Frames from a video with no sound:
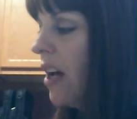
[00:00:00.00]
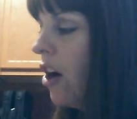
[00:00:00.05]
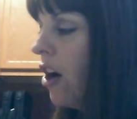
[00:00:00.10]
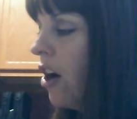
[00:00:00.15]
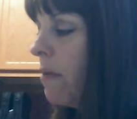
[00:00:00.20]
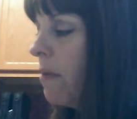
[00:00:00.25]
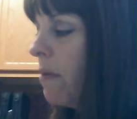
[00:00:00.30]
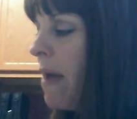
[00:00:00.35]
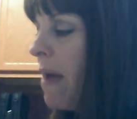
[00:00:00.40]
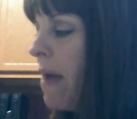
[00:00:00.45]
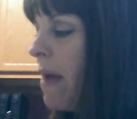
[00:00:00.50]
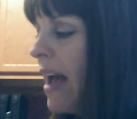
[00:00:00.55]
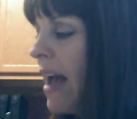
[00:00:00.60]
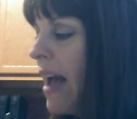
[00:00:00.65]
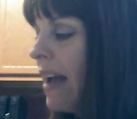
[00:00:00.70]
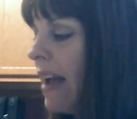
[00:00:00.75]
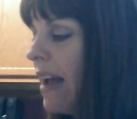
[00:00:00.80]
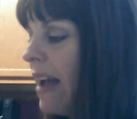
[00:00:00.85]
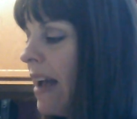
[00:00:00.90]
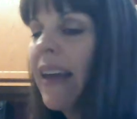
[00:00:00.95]
are
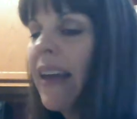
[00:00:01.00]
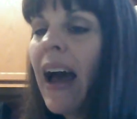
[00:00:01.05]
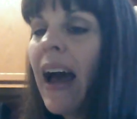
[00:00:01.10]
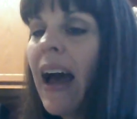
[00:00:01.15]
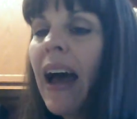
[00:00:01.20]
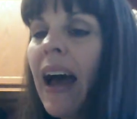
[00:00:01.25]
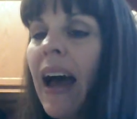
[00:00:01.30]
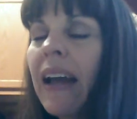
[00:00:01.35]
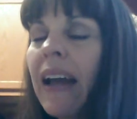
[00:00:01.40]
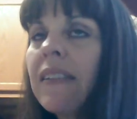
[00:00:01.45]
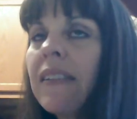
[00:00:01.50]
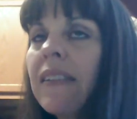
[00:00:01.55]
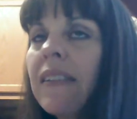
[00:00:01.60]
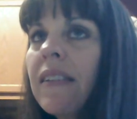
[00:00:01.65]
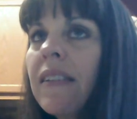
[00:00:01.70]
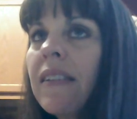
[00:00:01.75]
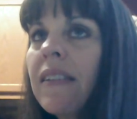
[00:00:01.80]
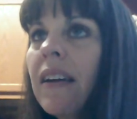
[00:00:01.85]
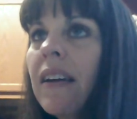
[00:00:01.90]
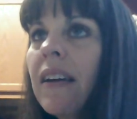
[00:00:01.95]
mad
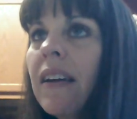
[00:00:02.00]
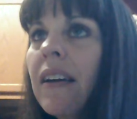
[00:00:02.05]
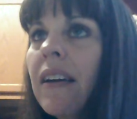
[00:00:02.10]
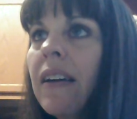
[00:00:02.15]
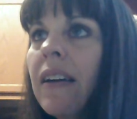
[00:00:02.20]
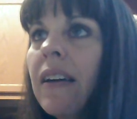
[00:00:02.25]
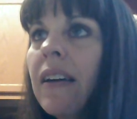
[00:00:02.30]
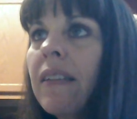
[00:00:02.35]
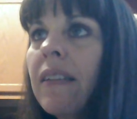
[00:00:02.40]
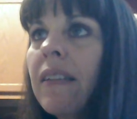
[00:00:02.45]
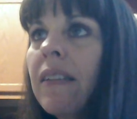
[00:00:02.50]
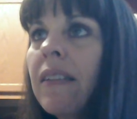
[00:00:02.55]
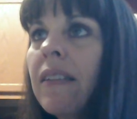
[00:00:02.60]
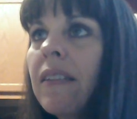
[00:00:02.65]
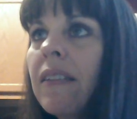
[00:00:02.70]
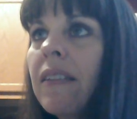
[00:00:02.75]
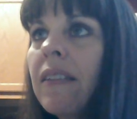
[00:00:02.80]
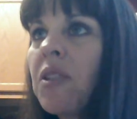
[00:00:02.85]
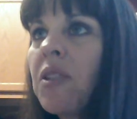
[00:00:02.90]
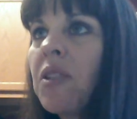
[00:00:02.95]
that
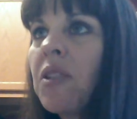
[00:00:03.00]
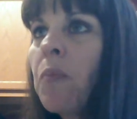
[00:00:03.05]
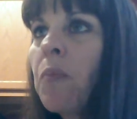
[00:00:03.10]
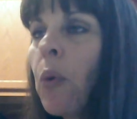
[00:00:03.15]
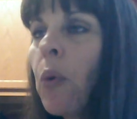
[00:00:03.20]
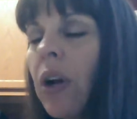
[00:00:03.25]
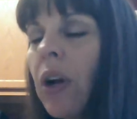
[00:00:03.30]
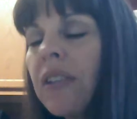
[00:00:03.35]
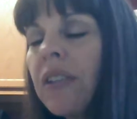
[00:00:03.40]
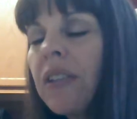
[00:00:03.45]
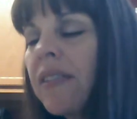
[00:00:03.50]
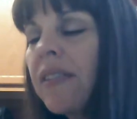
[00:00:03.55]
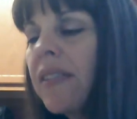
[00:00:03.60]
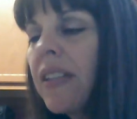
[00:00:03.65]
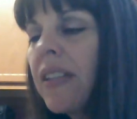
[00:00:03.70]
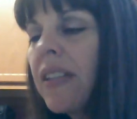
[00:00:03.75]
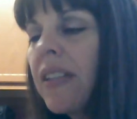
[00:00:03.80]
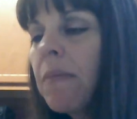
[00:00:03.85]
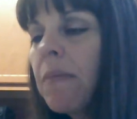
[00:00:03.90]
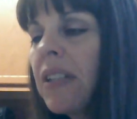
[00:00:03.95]
sports
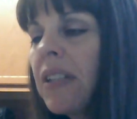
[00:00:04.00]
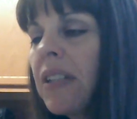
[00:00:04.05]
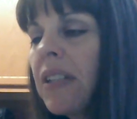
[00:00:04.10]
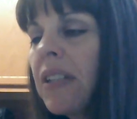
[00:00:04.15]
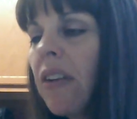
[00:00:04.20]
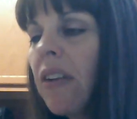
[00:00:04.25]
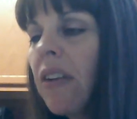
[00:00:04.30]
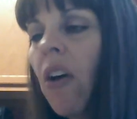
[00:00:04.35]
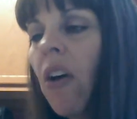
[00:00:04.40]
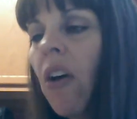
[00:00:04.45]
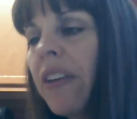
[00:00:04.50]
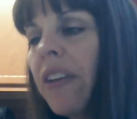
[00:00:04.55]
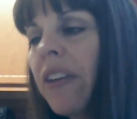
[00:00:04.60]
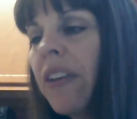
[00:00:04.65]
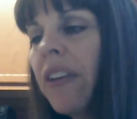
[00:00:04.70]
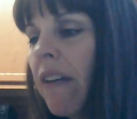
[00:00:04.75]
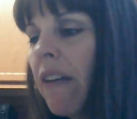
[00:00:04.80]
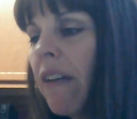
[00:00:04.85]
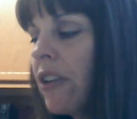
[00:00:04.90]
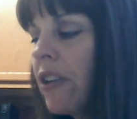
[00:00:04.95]
seem to get all the
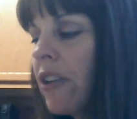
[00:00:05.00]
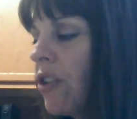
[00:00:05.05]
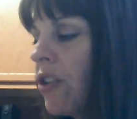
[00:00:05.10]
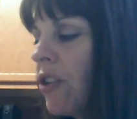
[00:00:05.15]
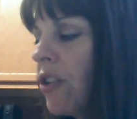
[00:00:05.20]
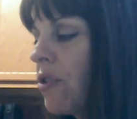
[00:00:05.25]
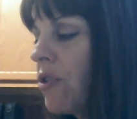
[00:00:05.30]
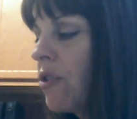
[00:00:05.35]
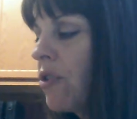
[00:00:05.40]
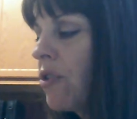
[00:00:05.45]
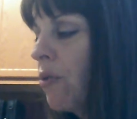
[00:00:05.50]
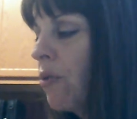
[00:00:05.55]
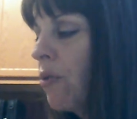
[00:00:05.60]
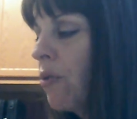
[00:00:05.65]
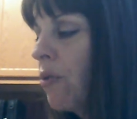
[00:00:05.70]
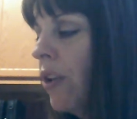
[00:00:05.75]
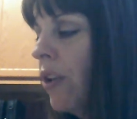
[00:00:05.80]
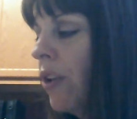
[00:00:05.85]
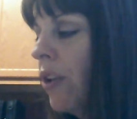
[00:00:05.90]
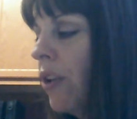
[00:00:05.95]
coverage in the
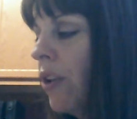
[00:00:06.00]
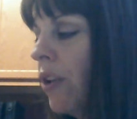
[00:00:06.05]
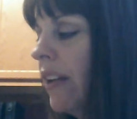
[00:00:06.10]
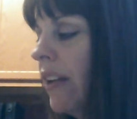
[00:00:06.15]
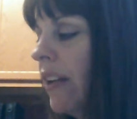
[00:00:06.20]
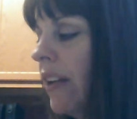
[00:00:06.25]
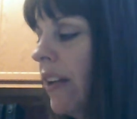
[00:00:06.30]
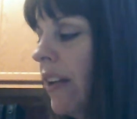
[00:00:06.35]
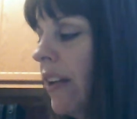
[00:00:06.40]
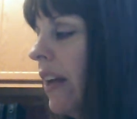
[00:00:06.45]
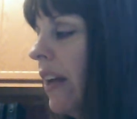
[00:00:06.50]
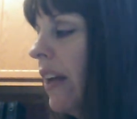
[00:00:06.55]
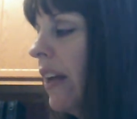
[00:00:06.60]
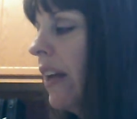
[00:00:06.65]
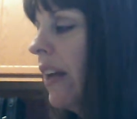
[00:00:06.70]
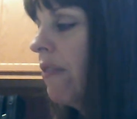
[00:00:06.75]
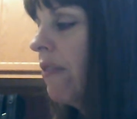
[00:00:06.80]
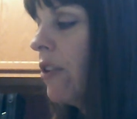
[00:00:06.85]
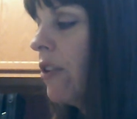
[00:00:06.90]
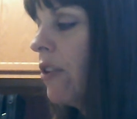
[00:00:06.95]
school, and
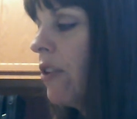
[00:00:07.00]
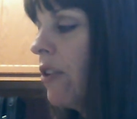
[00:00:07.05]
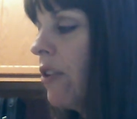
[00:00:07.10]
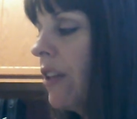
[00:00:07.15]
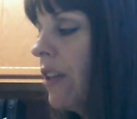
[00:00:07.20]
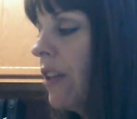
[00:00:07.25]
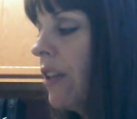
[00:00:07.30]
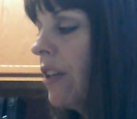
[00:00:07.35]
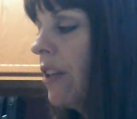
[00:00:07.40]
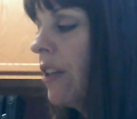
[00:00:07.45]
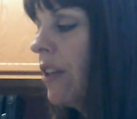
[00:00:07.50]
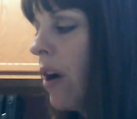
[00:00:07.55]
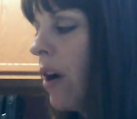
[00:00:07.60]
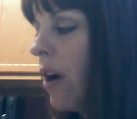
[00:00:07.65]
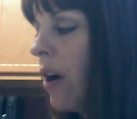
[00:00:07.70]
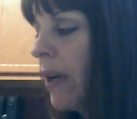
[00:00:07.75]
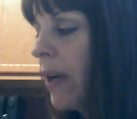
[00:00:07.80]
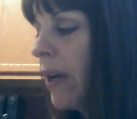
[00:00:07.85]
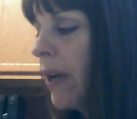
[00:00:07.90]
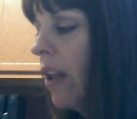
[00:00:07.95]
if you're in the
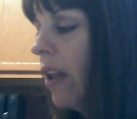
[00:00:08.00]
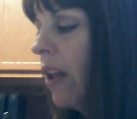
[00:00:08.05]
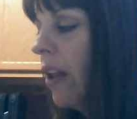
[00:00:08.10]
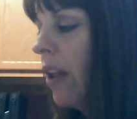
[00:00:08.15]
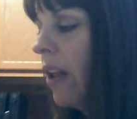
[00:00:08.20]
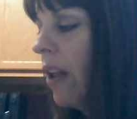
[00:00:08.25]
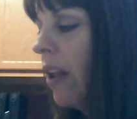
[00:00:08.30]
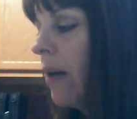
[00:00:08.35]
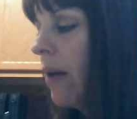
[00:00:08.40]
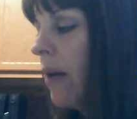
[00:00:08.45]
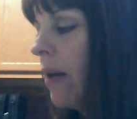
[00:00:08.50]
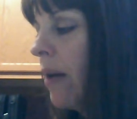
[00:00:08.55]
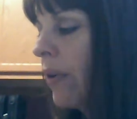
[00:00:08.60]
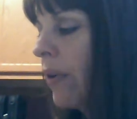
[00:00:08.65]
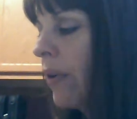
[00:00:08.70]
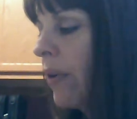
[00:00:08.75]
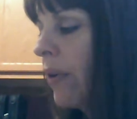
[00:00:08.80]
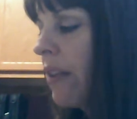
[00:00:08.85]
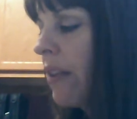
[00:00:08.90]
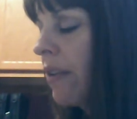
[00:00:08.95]
drama club
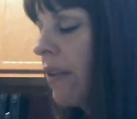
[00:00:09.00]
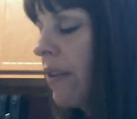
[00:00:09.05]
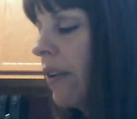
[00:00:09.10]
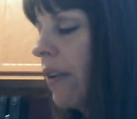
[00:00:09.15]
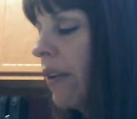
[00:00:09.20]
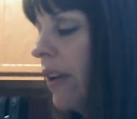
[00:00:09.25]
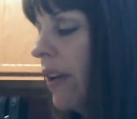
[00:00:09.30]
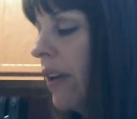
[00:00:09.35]
or other